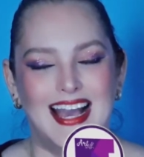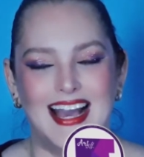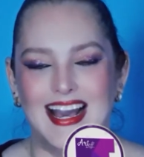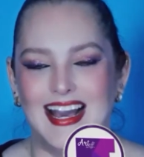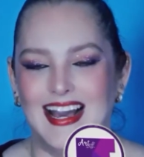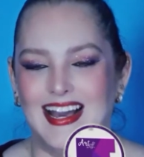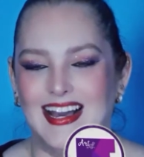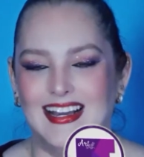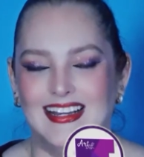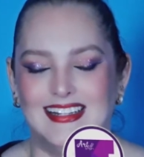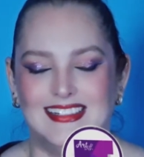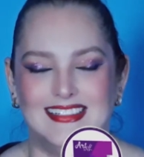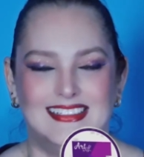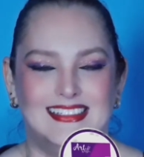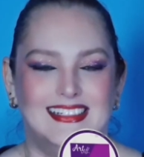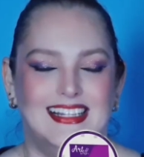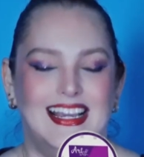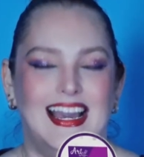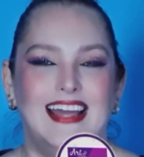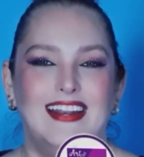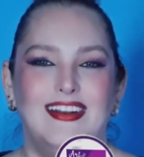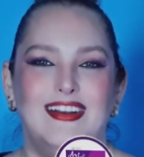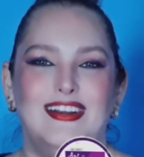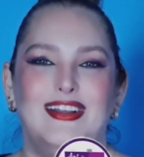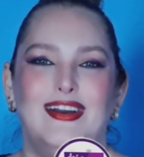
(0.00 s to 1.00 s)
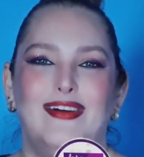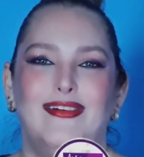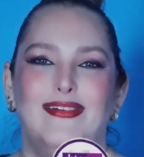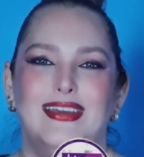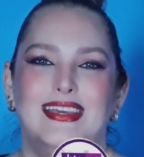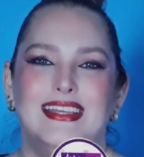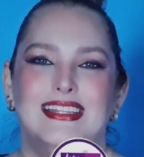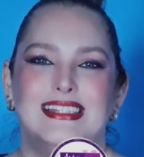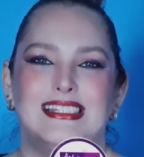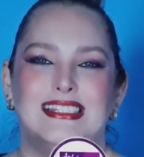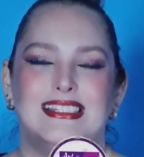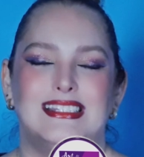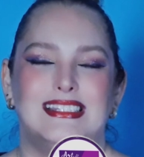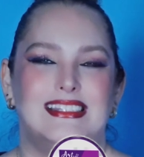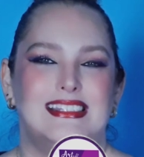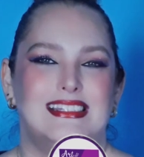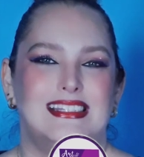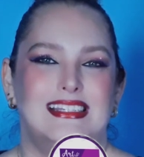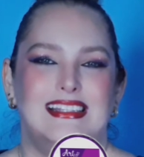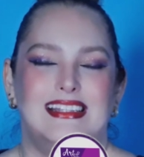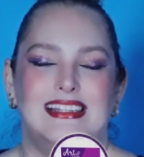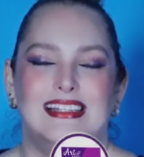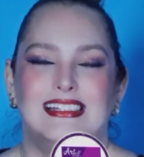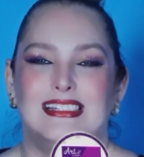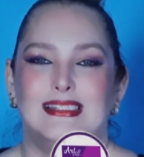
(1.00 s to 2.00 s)
I don't know,
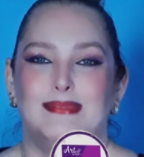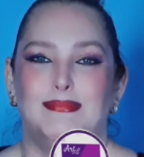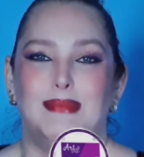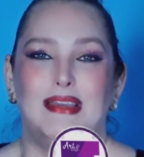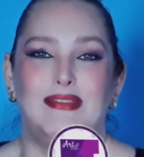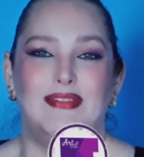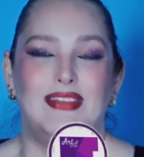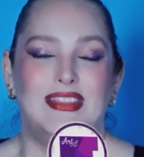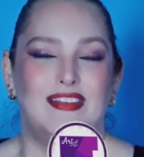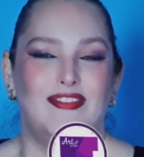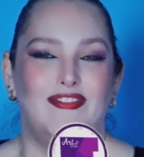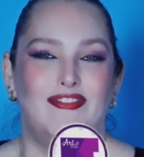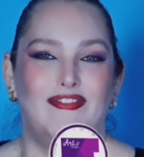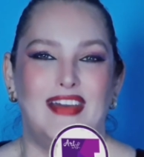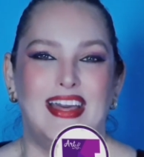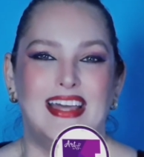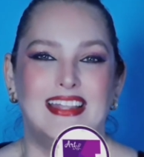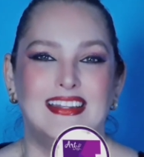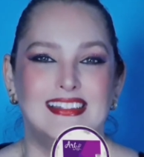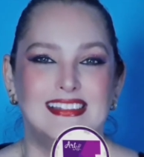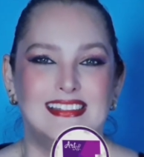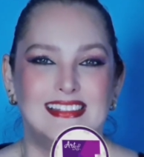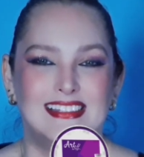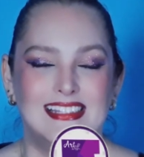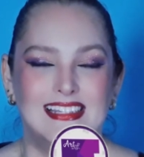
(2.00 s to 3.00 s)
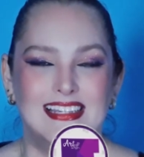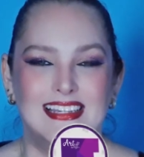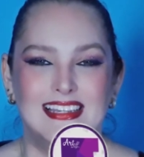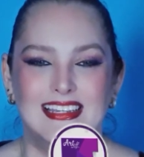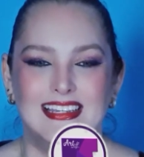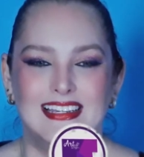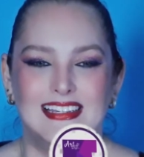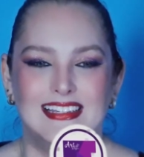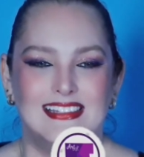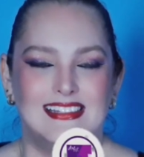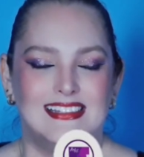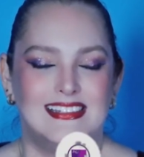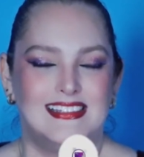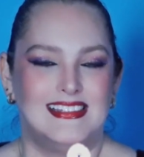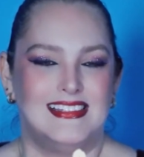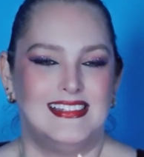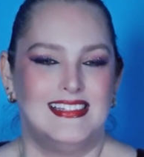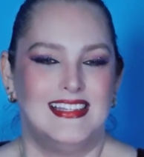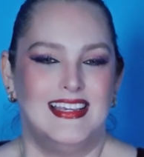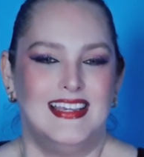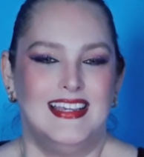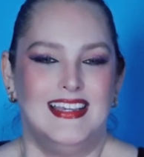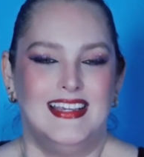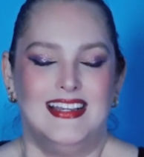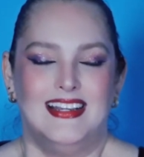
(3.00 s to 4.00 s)
it's maybe the fantasy,
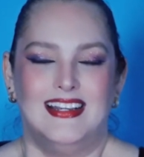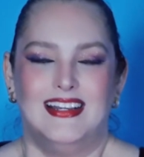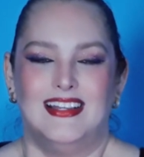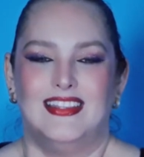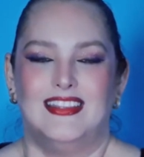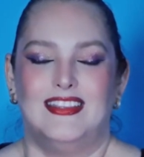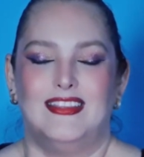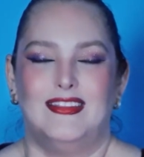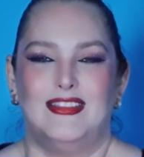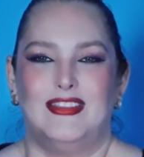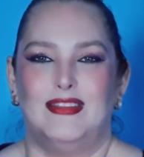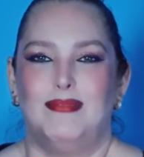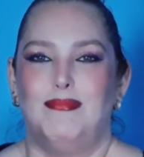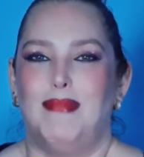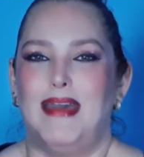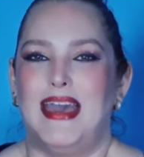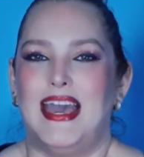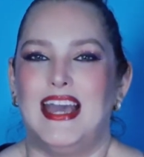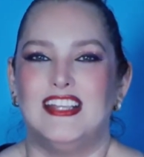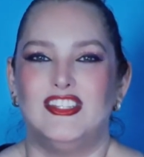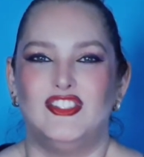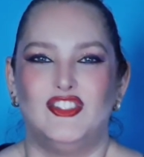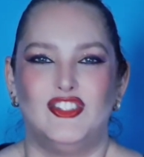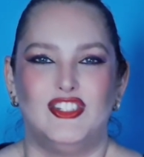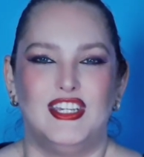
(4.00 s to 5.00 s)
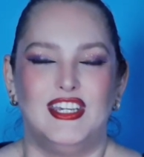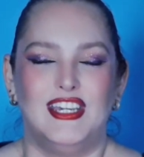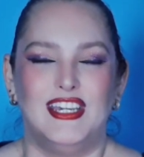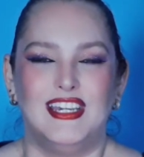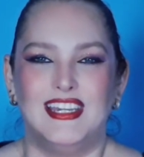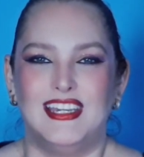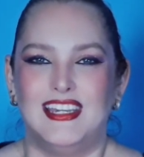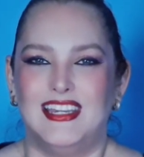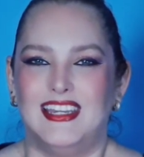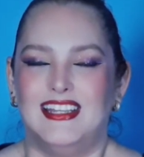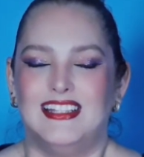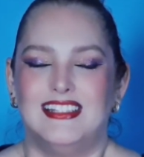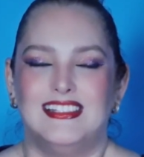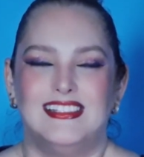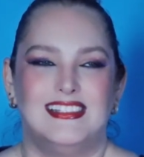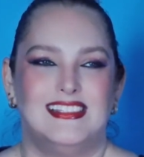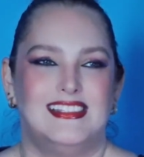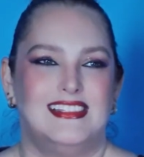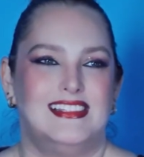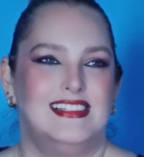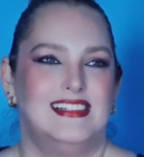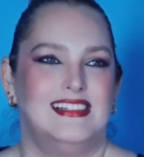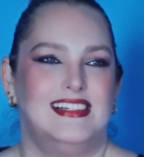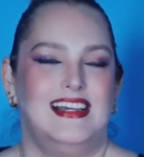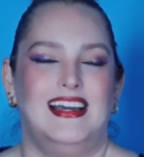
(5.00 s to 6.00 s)
it's the magic,
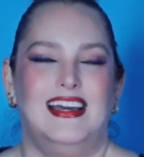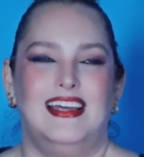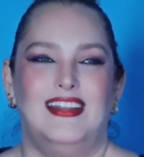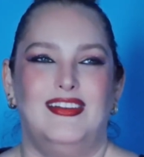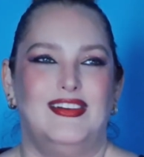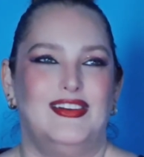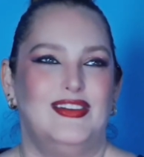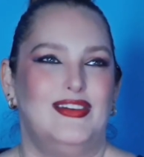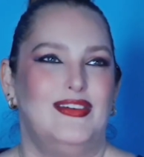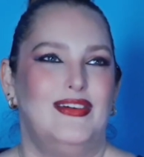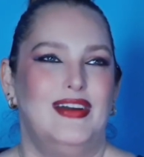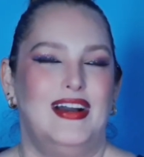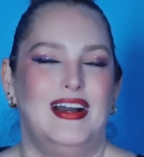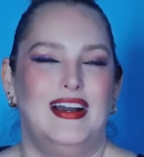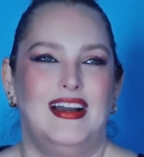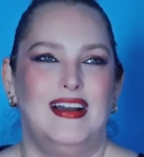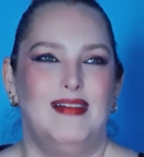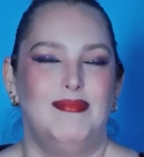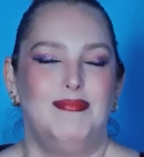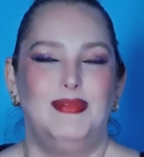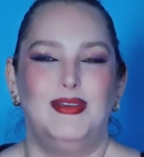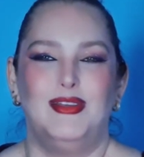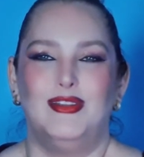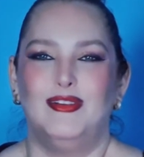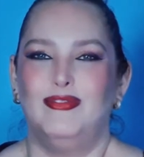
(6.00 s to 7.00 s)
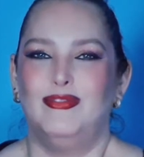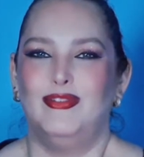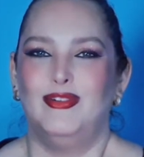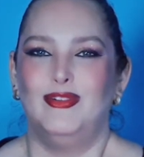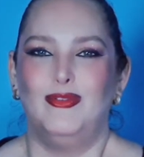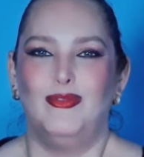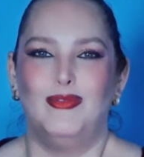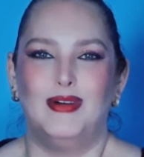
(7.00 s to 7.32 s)
it's, I don't know, a beautiful,